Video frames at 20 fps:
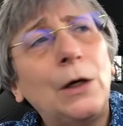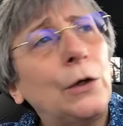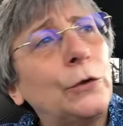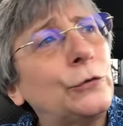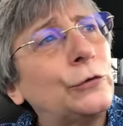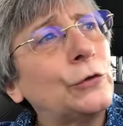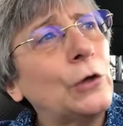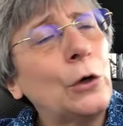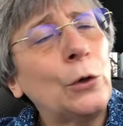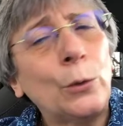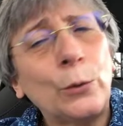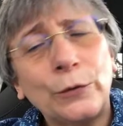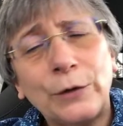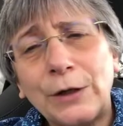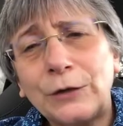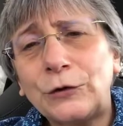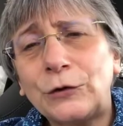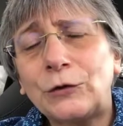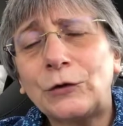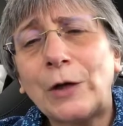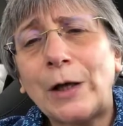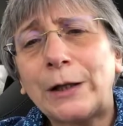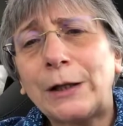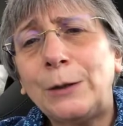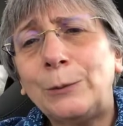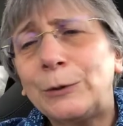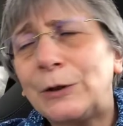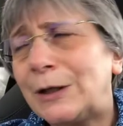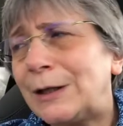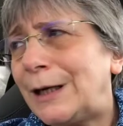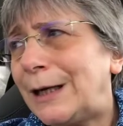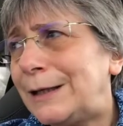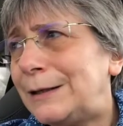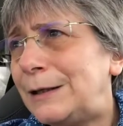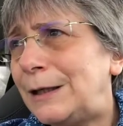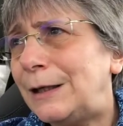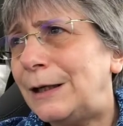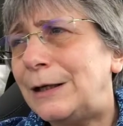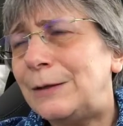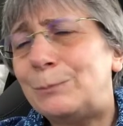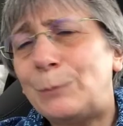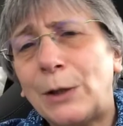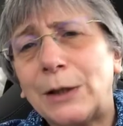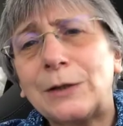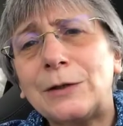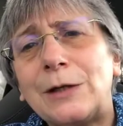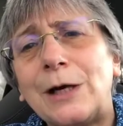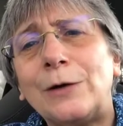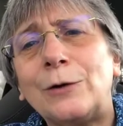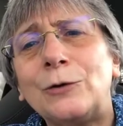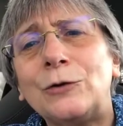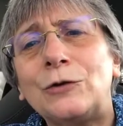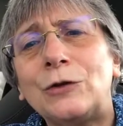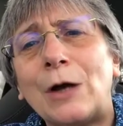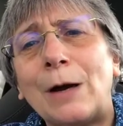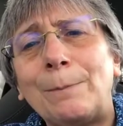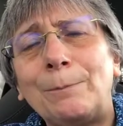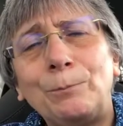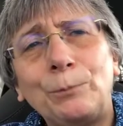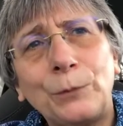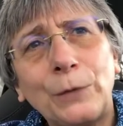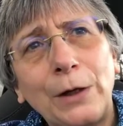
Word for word: So that's exactly what the guy did. He picked Terrance up.